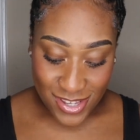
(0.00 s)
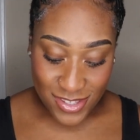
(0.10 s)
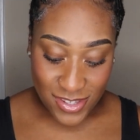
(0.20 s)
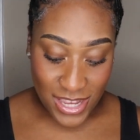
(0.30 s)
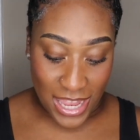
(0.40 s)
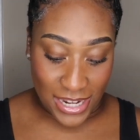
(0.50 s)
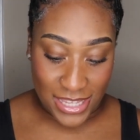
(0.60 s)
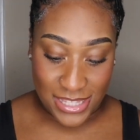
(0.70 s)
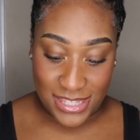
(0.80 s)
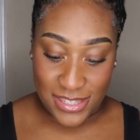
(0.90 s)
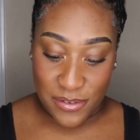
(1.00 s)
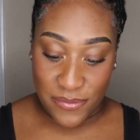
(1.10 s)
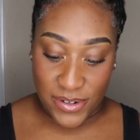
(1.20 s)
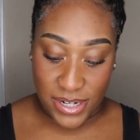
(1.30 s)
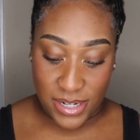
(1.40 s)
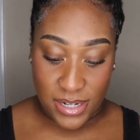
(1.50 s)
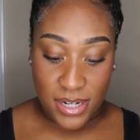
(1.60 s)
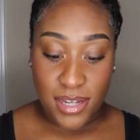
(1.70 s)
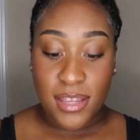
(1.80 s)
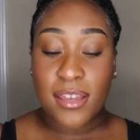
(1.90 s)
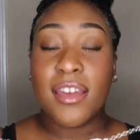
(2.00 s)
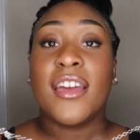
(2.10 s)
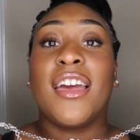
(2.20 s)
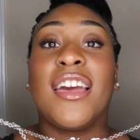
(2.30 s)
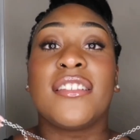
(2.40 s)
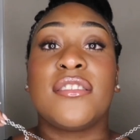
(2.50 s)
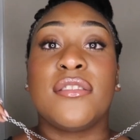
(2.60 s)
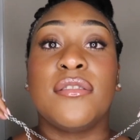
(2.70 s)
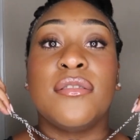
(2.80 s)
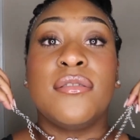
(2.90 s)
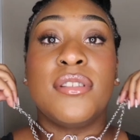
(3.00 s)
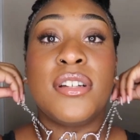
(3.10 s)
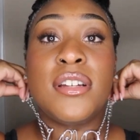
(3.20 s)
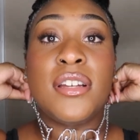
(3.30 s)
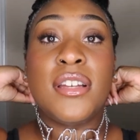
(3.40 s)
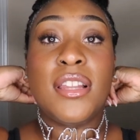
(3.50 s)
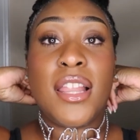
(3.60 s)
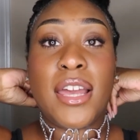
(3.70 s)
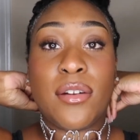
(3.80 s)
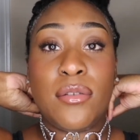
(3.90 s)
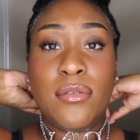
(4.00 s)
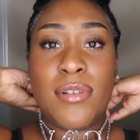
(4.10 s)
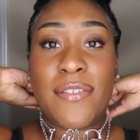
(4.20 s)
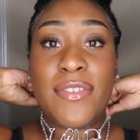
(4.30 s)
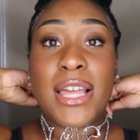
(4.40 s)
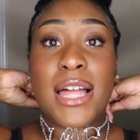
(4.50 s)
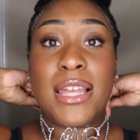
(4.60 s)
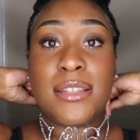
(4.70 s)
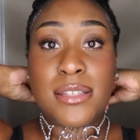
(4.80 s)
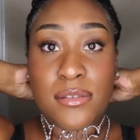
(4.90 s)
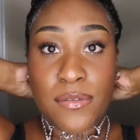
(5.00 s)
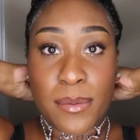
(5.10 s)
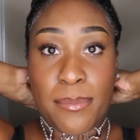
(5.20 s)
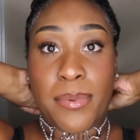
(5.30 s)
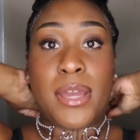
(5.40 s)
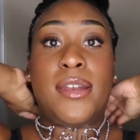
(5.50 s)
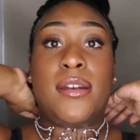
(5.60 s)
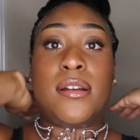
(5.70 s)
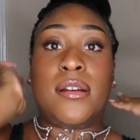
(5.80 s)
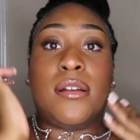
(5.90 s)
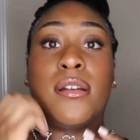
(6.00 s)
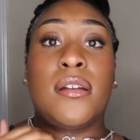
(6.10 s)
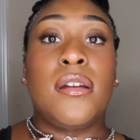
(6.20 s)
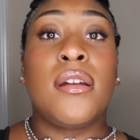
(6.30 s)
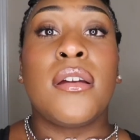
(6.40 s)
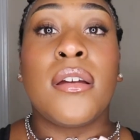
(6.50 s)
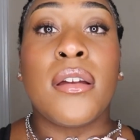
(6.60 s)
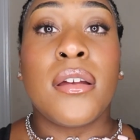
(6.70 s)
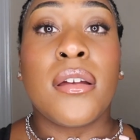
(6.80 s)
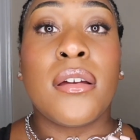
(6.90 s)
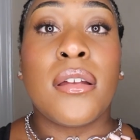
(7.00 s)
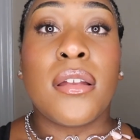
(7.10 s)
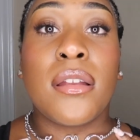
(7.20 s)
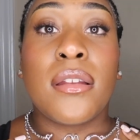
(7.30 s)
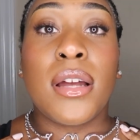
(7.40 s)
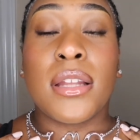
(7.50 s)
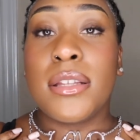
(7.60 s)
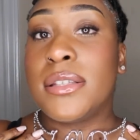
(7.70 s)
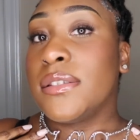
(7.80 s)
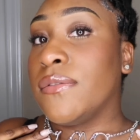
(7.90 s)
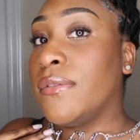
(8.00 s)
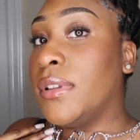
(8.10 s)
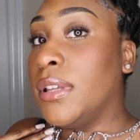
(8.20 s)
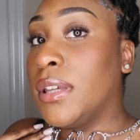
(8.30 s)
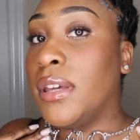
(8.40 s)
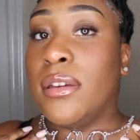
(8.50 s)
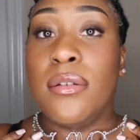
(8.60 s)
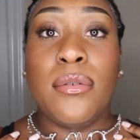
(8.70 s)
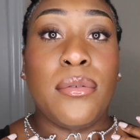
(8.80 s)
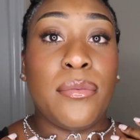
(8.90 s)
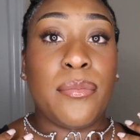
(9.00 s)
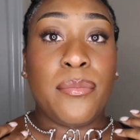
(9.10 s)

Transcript: So also got it in silver. Had to like, oh, I feel like I like the silver better. Like this is really cute.